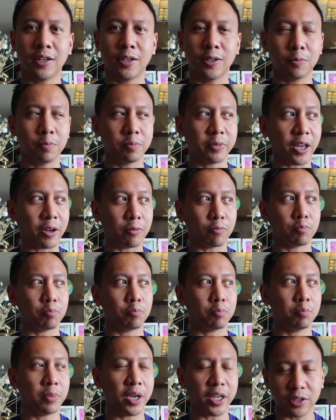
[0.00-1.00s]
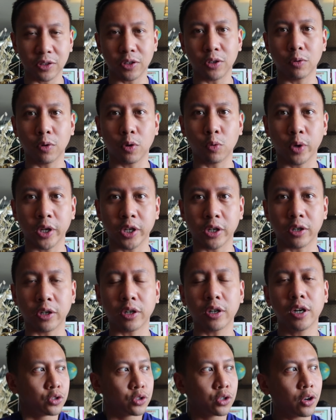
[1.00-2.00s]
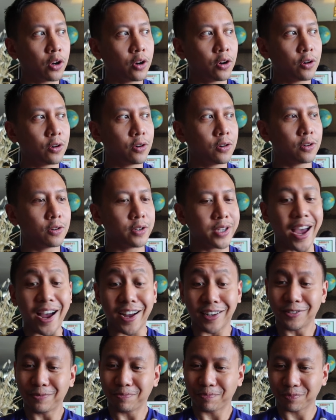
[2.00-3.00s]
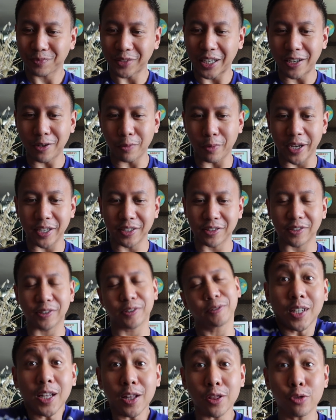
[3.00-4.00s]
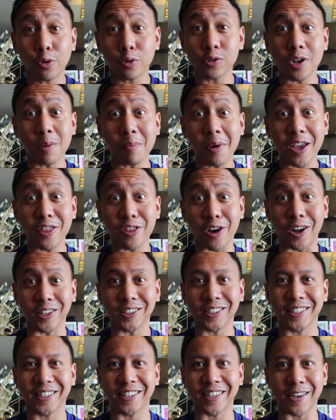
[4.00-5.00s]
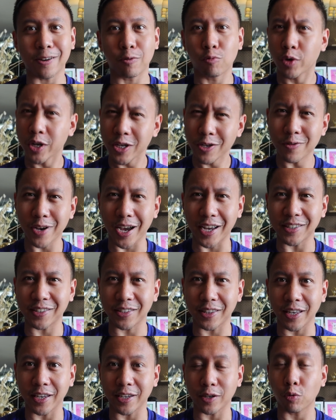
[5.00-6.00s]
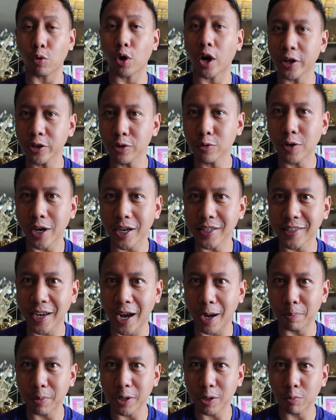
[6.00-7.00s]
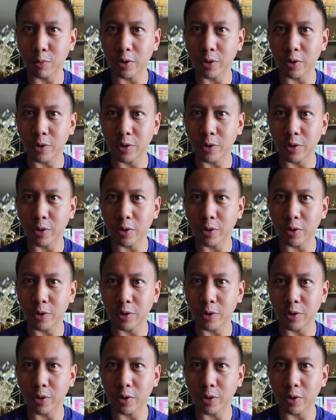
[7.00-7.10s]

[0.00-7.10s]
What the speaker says: that makes you a winner. So yeah, anyways, those are my thoughts. What do you guys think? Are you guys happy